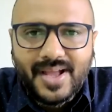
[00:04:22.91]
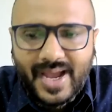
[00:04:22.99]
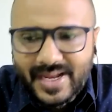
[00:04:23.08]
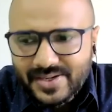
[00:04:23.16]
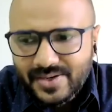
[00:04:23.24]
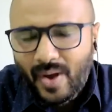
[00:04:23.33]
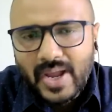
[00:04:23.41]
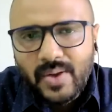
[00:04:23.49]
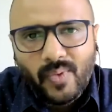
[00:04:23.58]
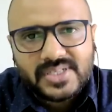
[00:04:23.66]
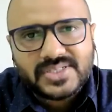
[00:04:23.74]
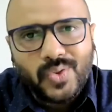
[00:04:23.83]
And I
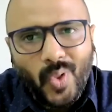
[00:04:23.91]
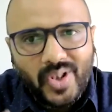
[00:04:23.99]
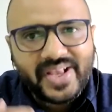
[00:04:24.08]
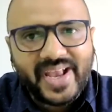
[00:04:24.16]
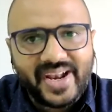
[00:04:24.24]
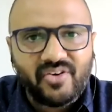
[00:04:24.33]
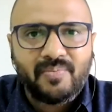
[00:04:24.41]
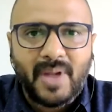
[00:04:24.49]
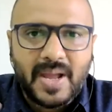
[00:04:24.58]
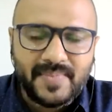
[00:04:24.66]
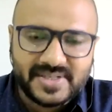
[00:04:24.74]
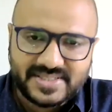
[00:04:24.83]
want to slowly get out of
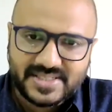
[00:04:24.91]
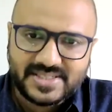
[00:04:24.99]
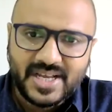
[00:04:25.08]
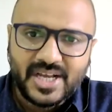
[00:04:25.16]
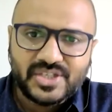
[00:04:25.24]
my business